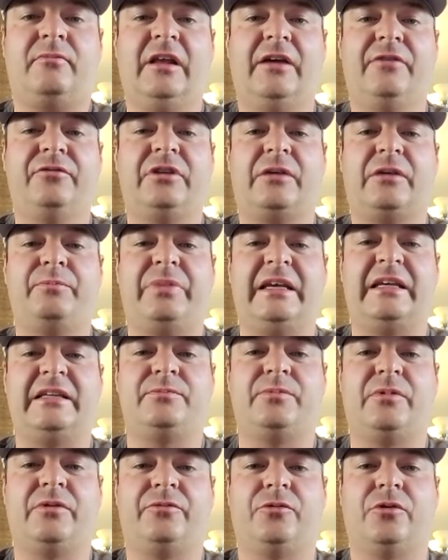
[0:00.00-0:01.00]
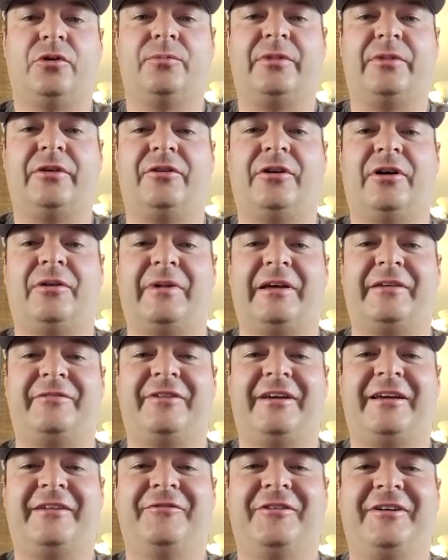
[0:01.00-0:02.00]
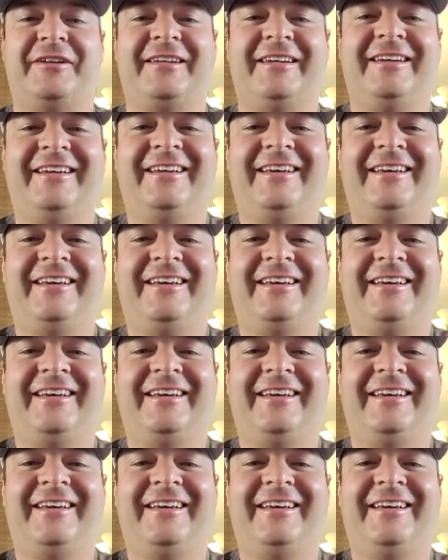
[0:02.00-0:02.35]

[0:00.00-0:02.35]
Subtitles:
I've done peas before, but they're not my favorite.